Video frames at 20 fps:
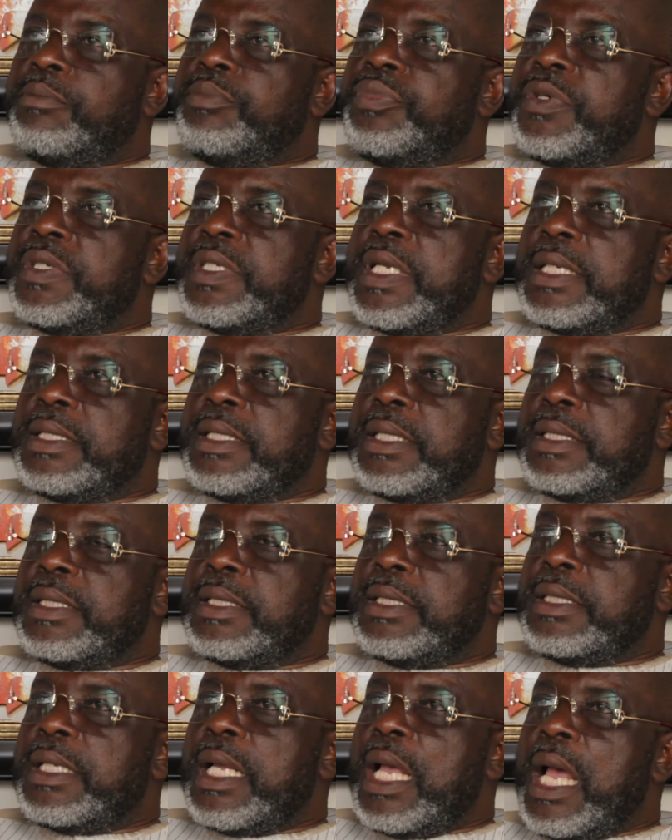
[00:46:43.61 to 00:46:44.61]

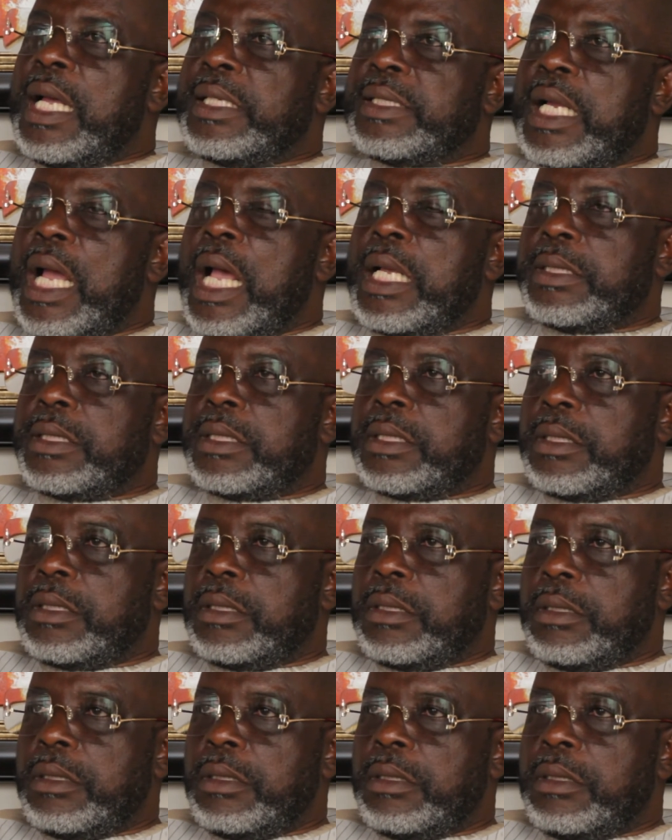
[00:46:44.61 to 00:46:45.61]
processes at CAS,
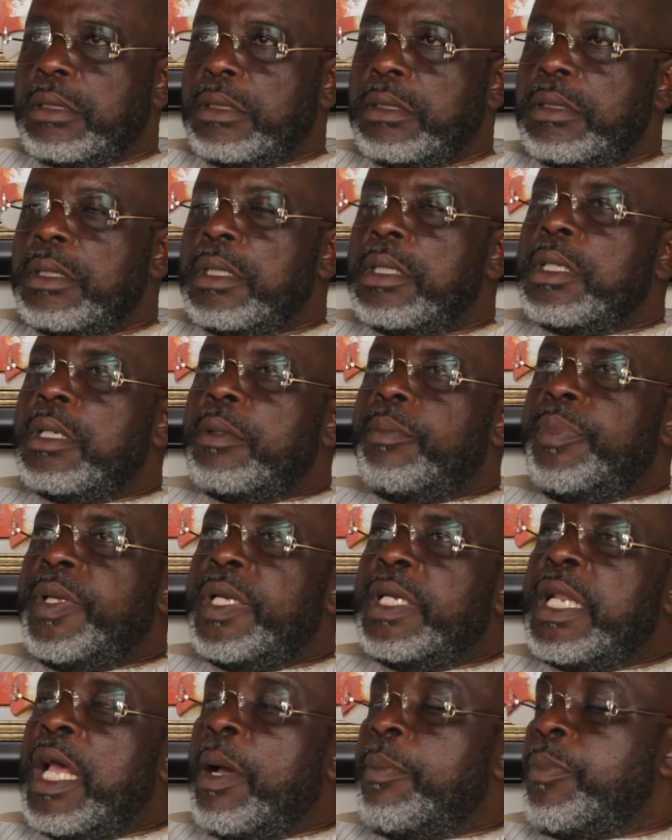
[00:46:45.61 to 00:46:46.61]
paid